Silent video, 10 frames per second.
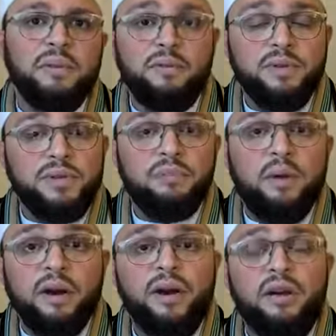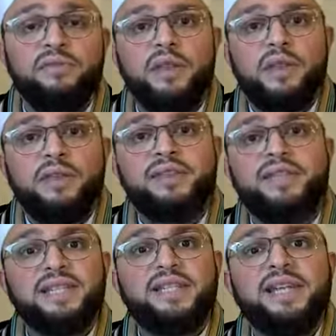but it was a part of the
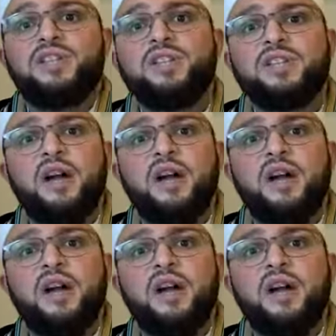succession